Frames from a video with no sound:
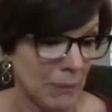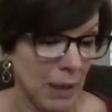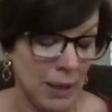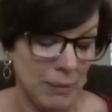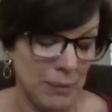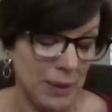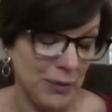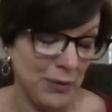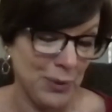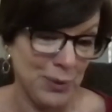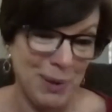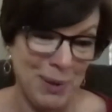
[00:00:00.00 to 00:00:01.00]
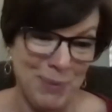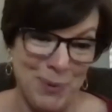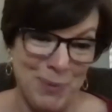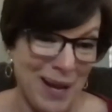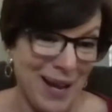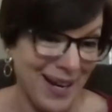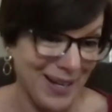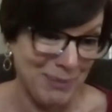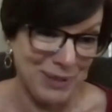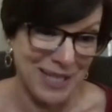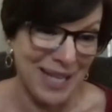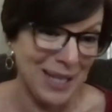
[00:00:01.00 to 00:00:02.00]
I mean, if you remember back,
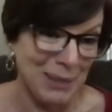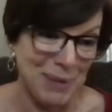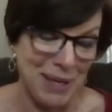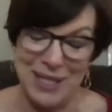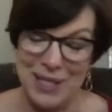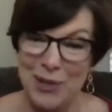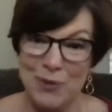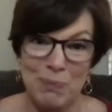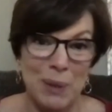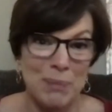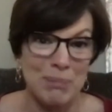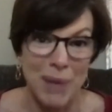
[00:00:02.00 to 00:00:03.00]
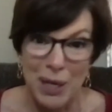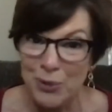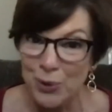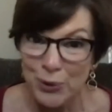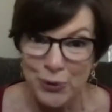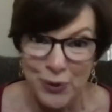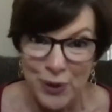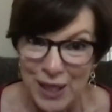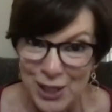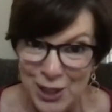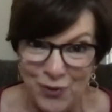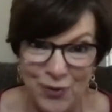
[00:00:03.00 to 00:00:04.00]
I'm dating myself, but
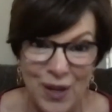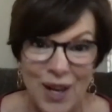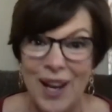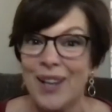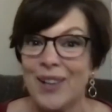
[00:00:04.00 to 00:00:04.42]
microfiche files.